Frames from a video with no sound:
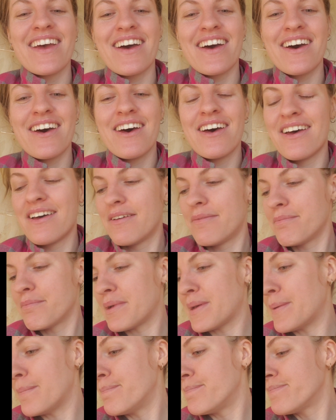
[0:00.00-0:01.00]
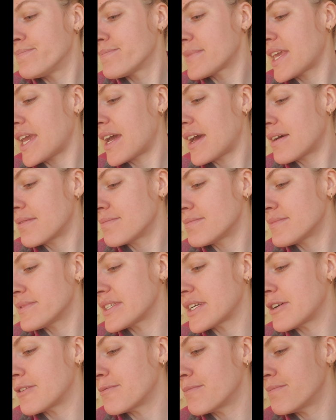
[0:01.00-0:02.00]
But yeah,
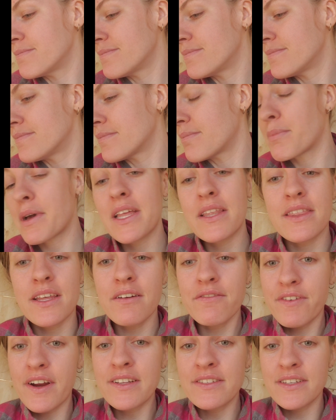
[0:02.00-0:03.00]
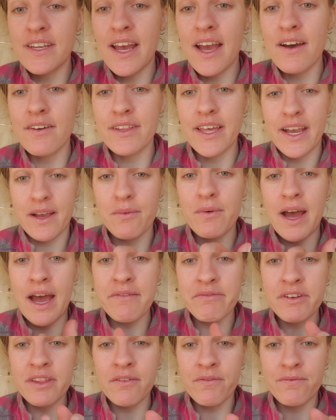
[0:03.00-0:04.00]
so, but they're friends now. Like,
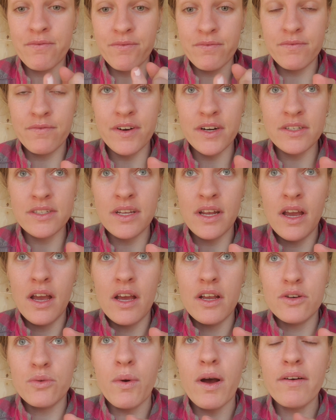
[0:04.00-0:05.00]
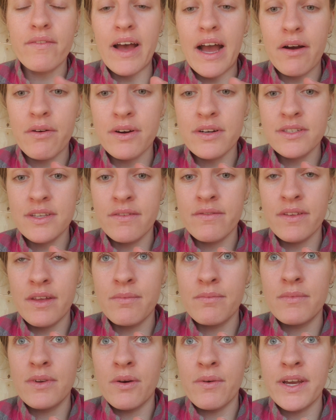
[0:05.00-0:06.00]
after the first 12 hours of
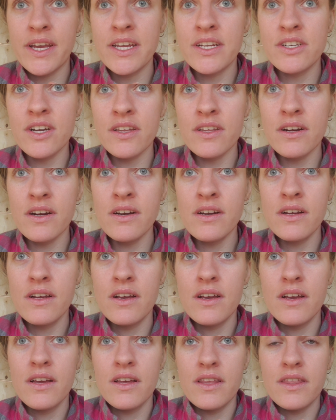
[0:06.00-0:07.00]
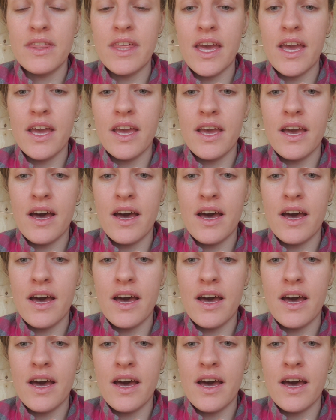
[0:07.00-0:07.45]
them knowing each other, they